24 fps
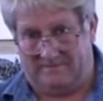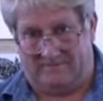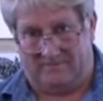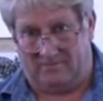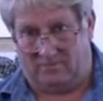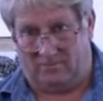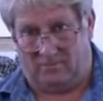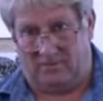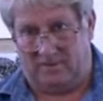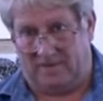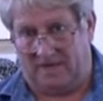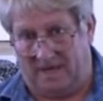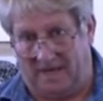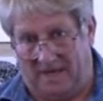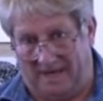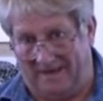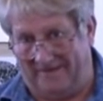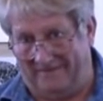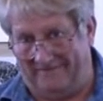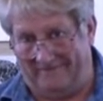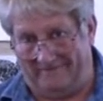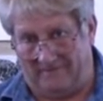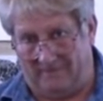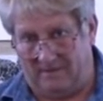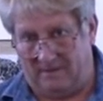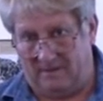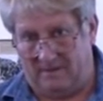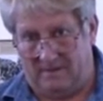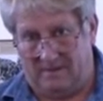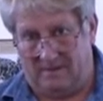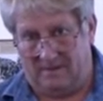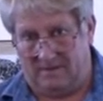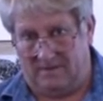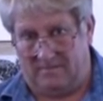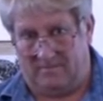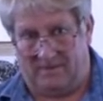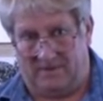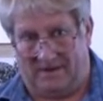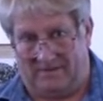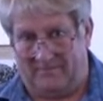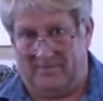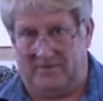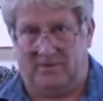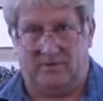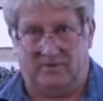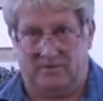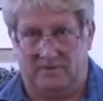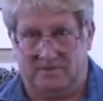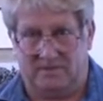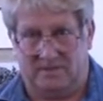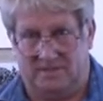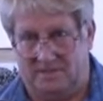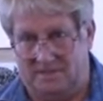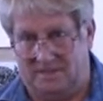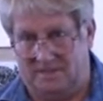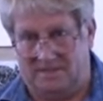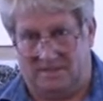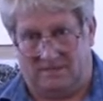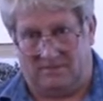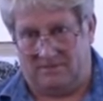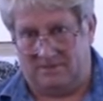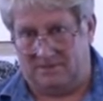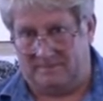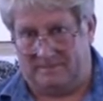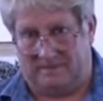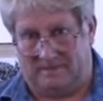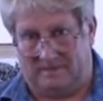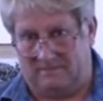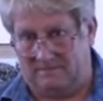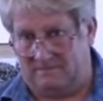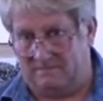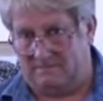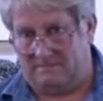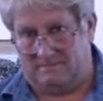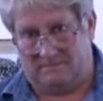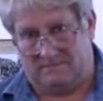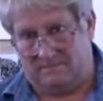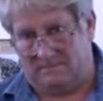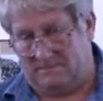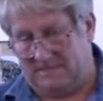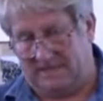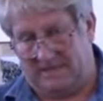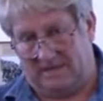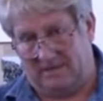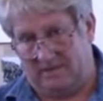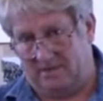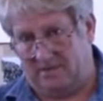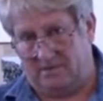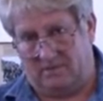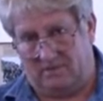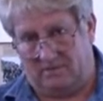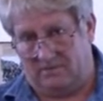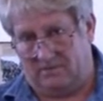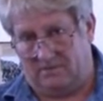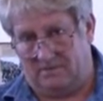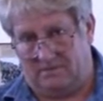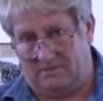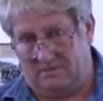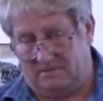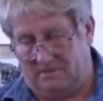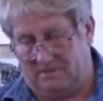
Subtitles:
for all your life, but I've been using it since I was about 10 years old,